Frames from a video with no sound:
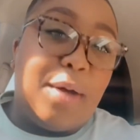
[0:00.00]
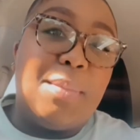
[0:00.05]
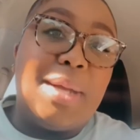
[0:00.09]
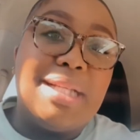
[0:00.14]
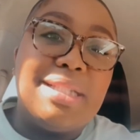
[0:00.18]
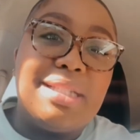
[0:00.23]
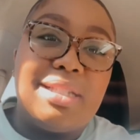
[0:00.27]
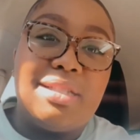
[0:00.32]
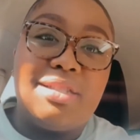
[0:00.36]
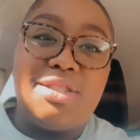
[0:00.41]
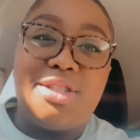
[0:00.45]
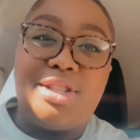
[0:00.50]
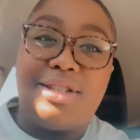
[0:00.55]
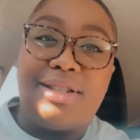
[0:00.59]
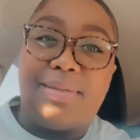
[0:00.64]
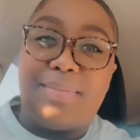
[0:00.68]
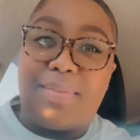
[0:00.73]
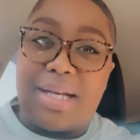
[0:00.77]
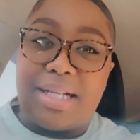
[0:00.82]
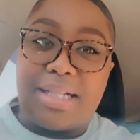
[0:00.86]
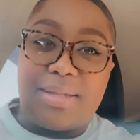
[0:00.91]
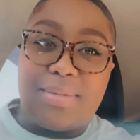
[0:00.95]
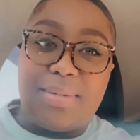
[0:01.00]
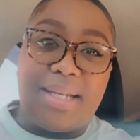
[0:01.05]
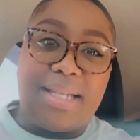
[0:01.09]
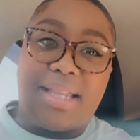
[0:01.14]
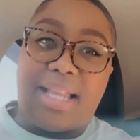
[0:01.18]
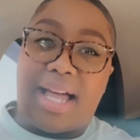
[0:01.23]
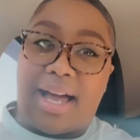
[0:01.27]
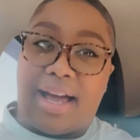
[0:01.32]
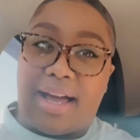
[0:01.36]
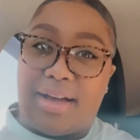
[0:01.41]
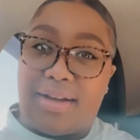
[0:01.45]
my sister makes me
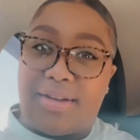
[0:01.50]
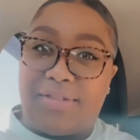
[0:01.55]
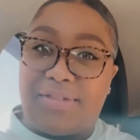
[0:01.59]
laugh